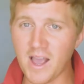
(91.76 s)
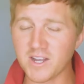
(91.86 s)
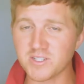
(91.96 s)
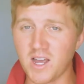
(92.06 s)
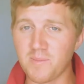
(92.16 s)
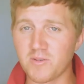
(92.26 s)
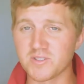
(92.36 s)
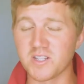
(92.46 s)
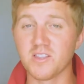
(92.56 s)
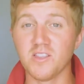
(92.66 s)
actually I
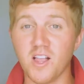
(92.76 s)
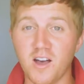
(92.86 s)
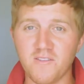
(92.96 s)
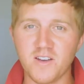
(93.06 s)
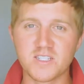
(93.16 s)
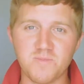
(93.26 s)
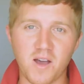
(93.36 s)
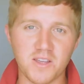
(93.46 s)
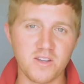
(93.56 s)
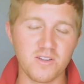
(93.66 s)
personally love
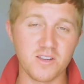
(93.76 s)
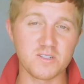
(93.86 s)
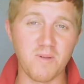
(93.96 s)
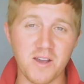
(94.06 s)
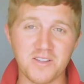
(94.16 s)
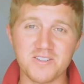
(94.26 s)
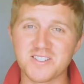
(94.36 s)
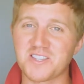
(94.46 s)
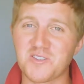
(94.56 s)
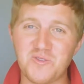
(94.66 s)
spawn killing. Spawn killing
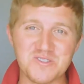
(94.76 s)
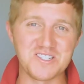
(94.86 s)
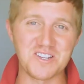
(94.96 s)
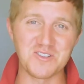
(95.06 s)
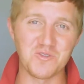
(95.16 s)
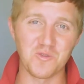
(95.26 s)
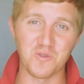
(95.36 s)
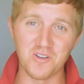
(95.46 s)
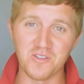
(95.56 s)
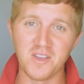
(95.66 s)
is like the coolest thing you can do in the
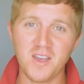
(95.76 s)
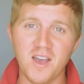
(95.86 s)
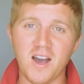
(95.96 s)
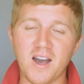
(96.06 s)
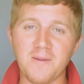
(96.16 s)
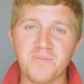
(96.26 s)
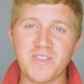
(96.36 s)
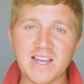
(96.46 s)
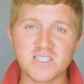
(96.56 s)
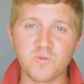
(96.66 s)
world. Uh,
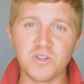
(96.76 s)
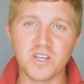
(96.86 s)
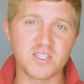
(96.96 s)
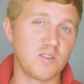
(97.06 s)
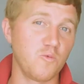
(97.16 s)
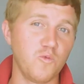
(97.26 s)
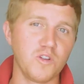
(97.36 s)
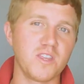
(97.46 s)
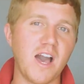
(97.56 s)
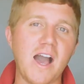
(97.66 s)
that's when you get to the
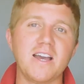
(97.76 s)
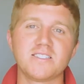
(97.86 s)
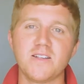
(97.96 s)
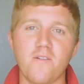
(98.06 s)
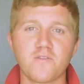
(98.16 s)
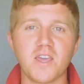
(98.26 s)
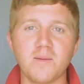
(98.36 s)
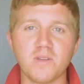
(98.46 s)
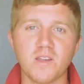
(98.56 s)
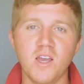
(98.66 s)
really the highest level of
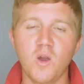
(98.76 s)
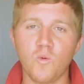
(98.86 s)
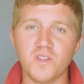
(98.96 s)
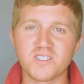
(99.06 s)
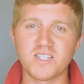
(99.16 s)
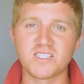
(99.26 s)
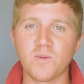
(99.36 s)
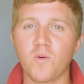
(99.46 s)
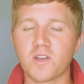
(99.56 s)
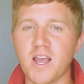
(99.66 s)
gaming, where in the sense
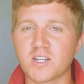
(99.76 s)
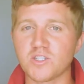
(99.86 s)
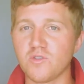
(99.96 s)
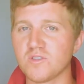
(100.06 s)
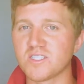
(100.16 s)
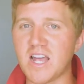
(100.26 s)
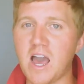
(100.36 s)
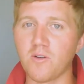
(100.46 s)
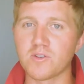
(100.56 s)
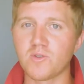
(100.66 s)
someone can actually use
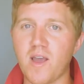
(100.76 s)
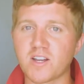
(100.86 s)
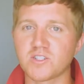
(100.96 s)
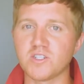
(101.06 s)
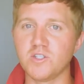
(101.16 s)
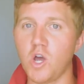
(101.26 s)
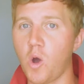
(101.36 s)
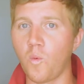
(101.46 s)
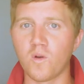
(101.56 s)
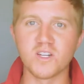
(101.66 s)
sound to actually
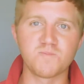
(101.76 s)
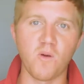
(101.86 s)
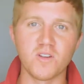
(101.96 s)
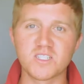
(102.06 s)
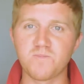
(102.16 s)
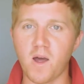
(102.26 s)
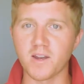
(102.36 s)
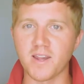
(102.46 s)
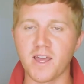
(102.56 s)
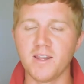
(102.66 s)
know where his opponent is
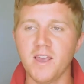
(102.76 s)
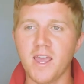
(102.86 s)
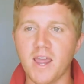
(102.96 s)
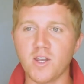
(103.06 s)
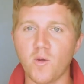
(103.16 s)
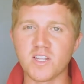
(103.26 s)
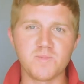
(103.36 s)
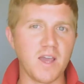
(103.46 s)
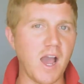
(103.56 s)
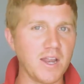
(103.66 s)
spawning at, and knowing
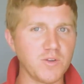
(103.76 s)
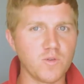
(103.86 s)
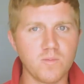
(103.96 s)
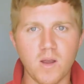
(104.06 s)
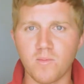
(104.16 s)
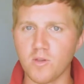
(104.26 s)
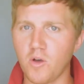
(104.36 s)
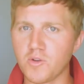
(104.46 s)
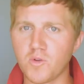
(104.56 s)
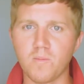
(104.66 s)
he's behind you or
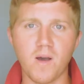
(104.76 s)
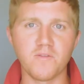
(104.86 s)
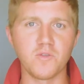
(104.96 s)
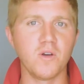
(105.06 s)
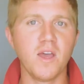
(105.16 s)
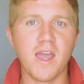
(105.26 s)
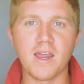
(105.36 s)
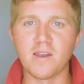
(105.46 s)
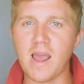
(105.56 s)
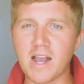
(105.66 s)
below you or above you,
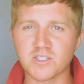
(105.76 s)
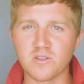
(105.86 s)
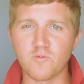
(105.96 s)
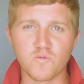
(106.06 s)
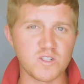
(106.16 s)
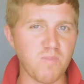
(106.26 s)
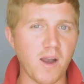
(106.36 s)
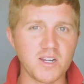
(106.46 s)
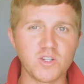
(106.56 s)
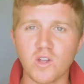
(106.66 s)
and actually
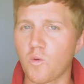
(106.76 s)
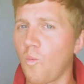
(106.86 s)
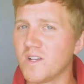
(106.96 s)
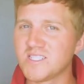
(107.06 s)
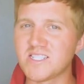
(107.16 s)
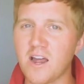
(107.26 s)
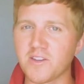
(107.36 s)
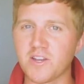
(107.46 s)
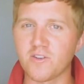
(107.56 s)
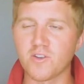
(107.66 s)
responding to like one
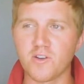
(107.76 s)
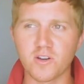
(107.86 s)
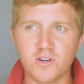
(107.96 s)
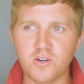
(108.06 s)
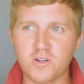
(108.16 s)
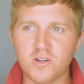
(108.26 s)
sound you hear, you hear a